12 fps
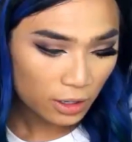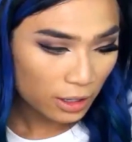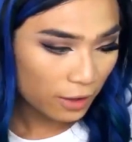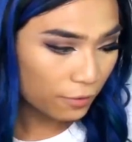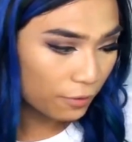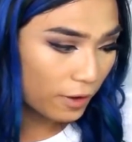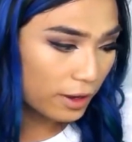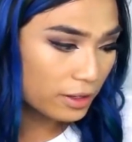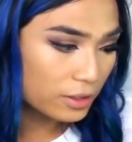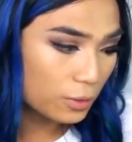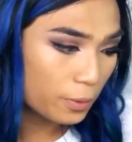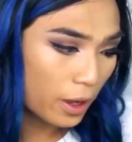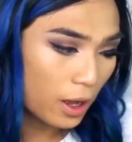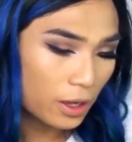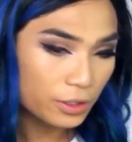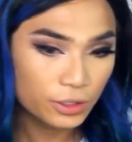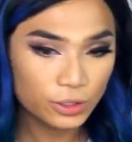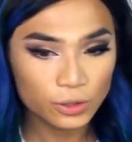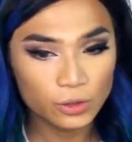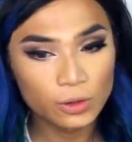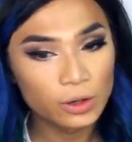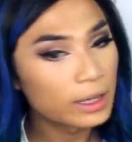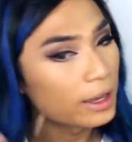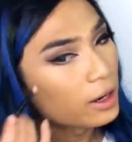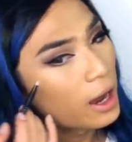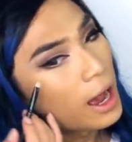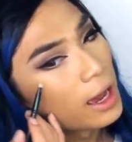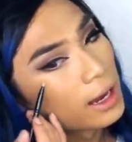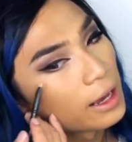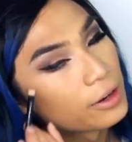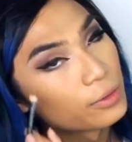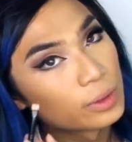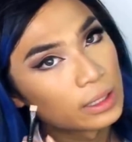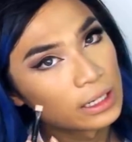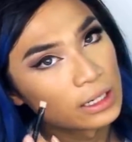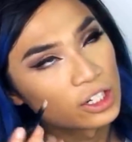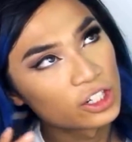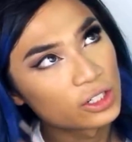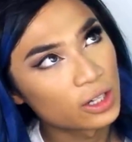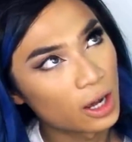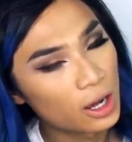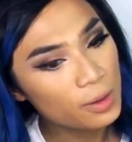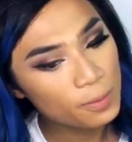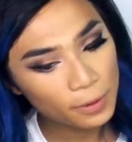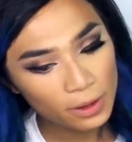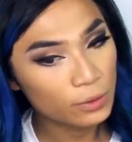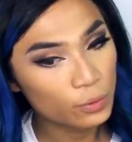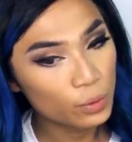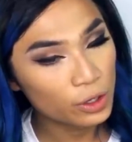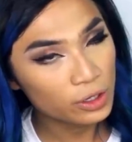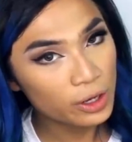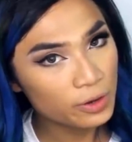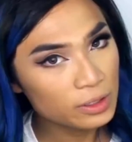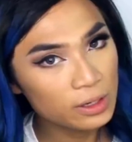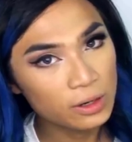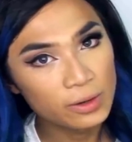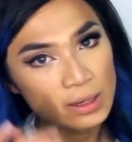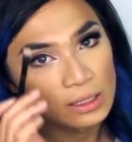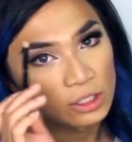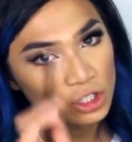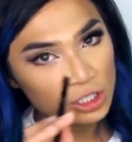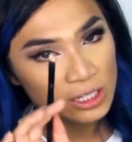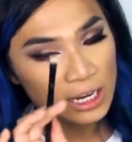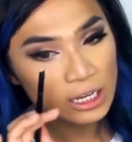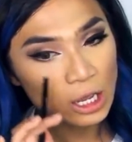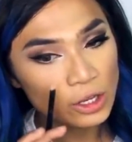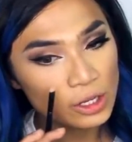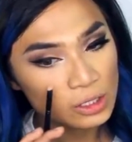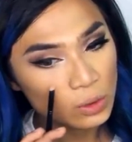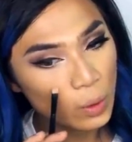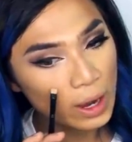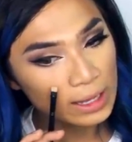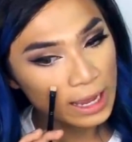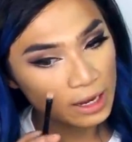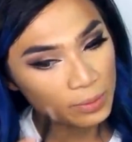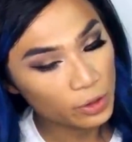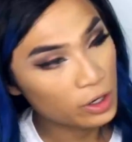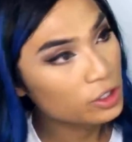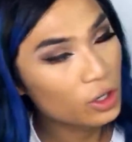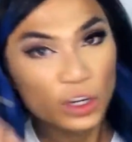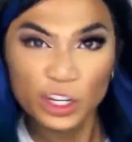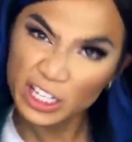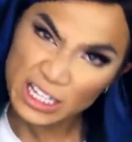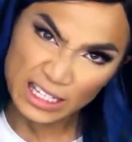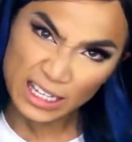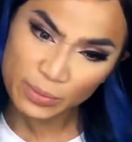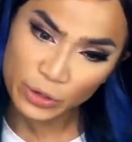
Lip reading: If you find it super hard to get your eyeliner really sharp, what you're going to do is just take your square liner brush or your concealer